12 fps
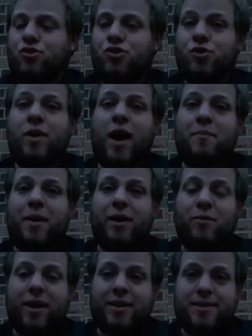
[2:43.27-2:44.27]
Do not pay
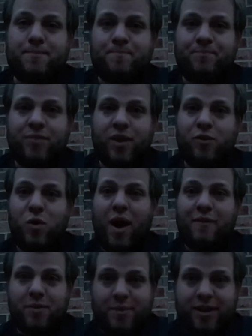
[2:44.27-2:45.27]
ransom if you
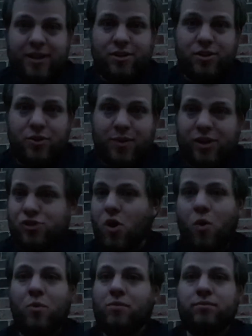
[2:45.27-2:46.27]
have the money to do it.
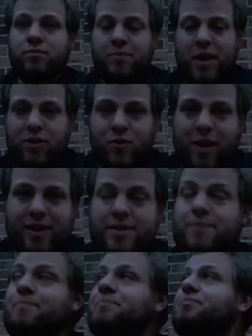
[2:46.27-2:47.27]
Don't pay the ransom.